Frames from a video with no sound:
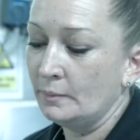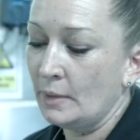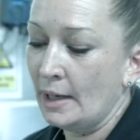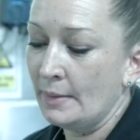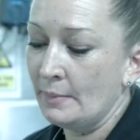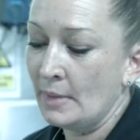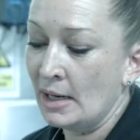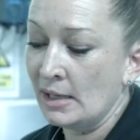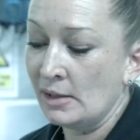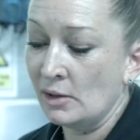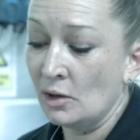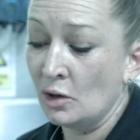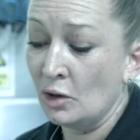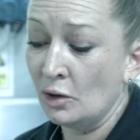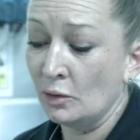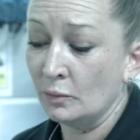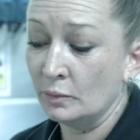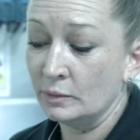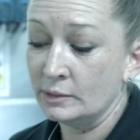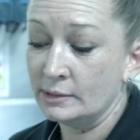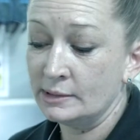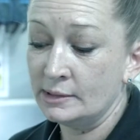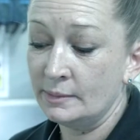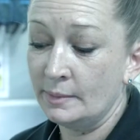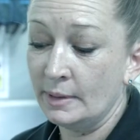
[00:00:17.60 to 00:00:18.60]
My main goal
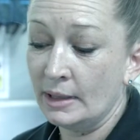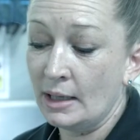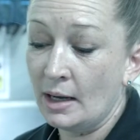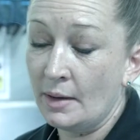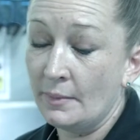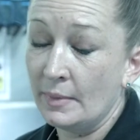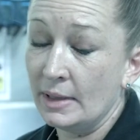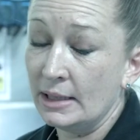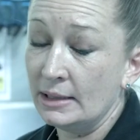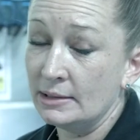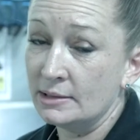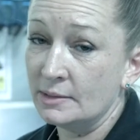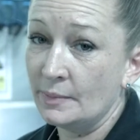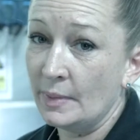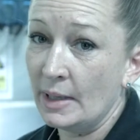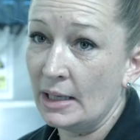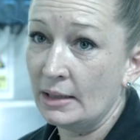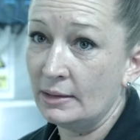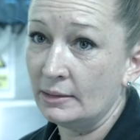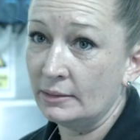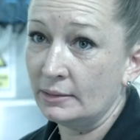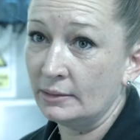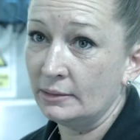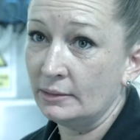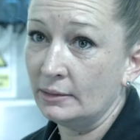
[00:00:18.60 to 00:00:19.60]
was to become
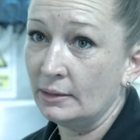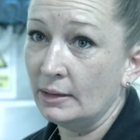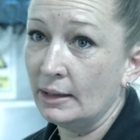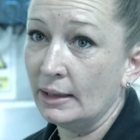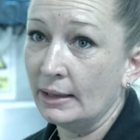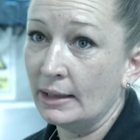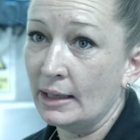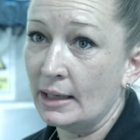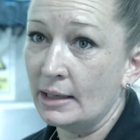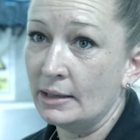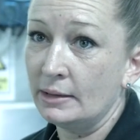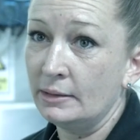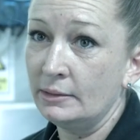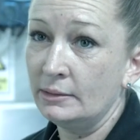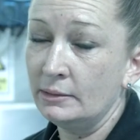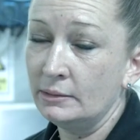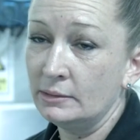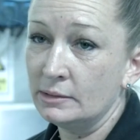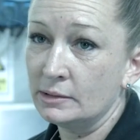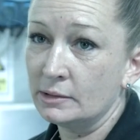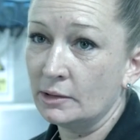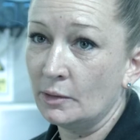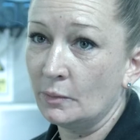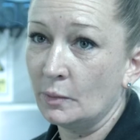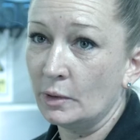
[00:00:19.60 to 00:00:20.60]
independent again,
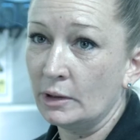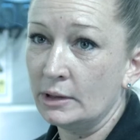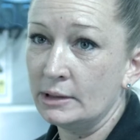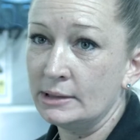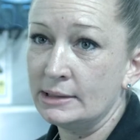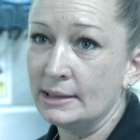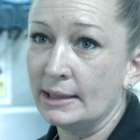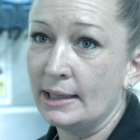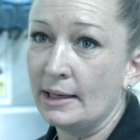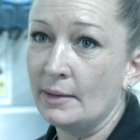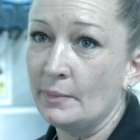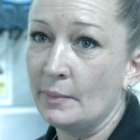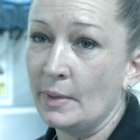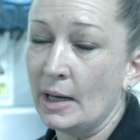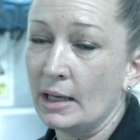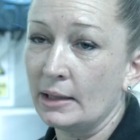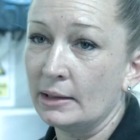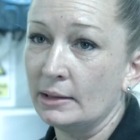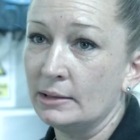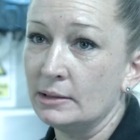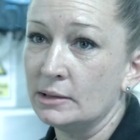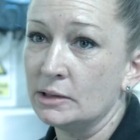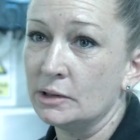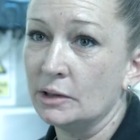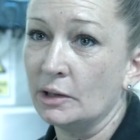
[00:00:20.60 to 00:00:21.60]
so I wanted to get back
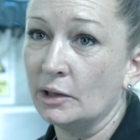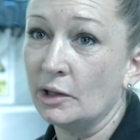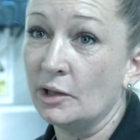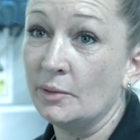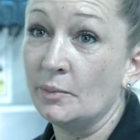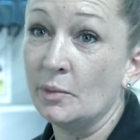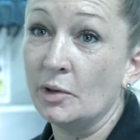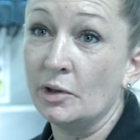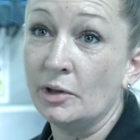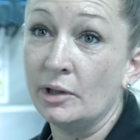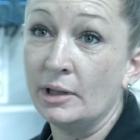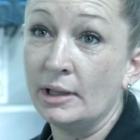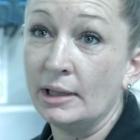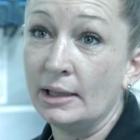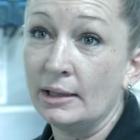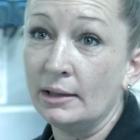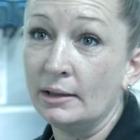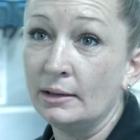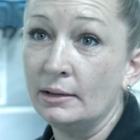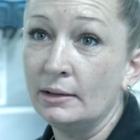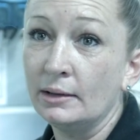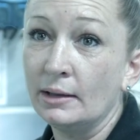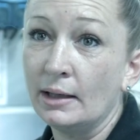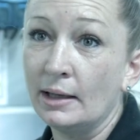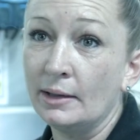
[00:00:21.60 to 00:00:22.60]
into the community
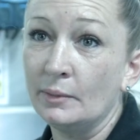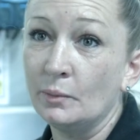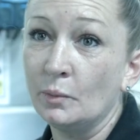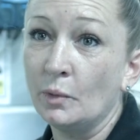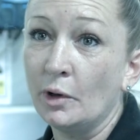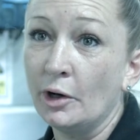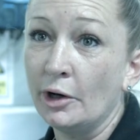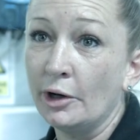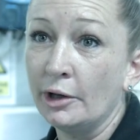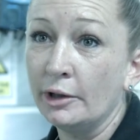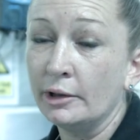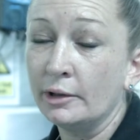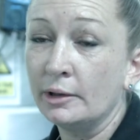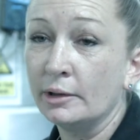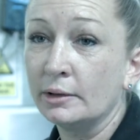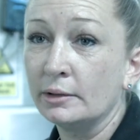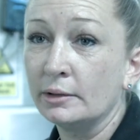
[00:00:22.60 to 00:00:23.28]
and work.